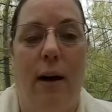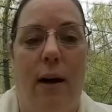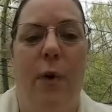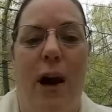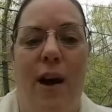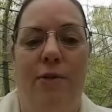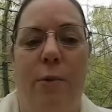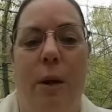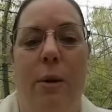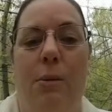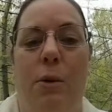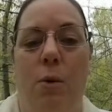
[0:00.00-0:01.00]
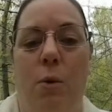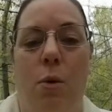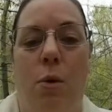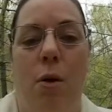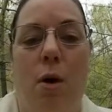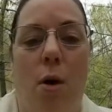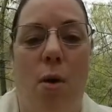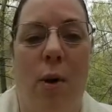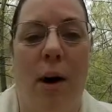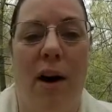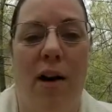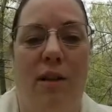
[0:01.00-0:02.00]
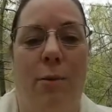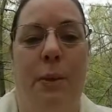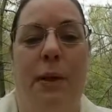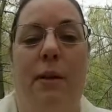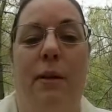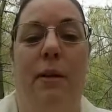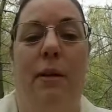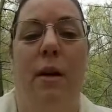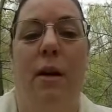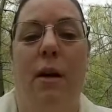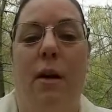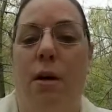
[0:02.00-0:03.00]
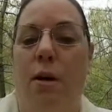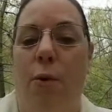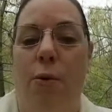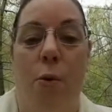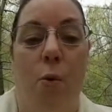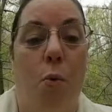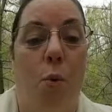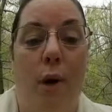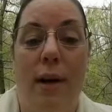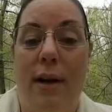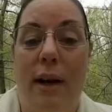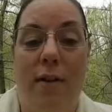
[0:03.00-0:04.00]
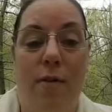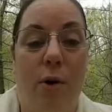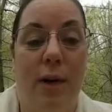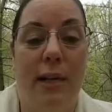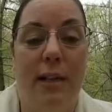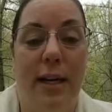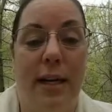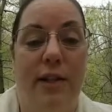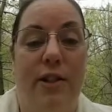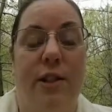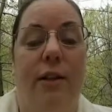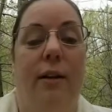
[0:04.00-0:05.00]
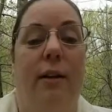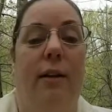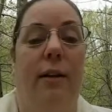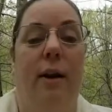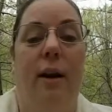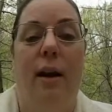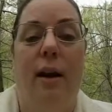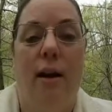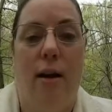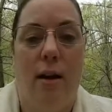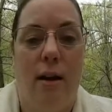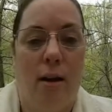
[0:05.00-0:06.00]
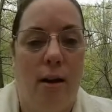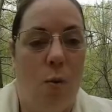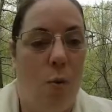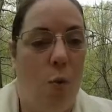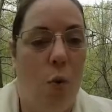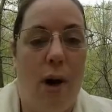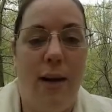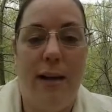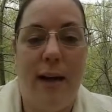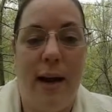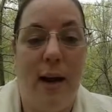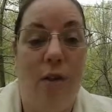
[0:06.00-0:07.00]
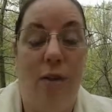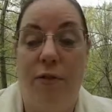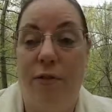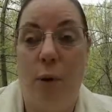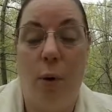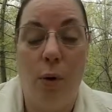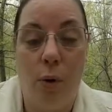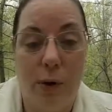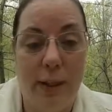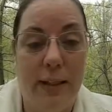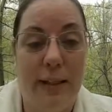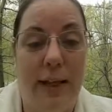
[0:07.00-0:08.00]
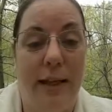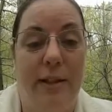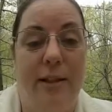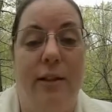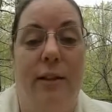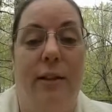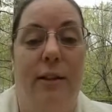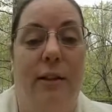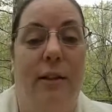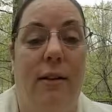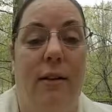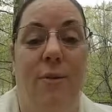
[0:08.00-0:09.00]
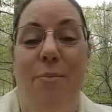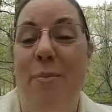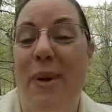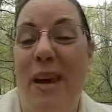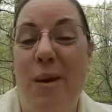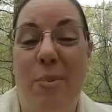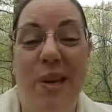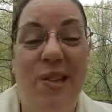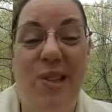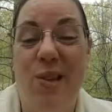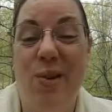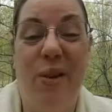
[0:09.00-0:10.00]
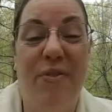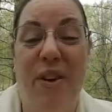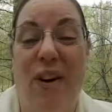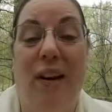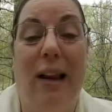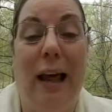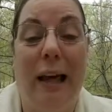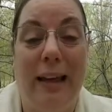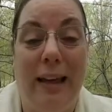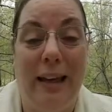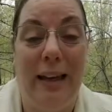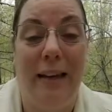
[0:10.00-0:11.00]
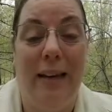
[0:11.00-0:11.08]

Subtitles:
You have to be able to go to a hospital, go through 1 day of orientation, 1 day on the floor orientation, maybe 2 if you're lucky.